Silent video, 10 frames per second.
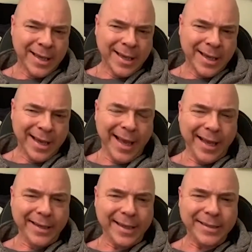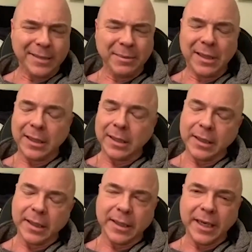And they said to me, oh,
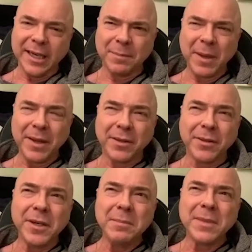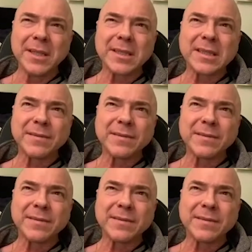it ended up being 3 minutes,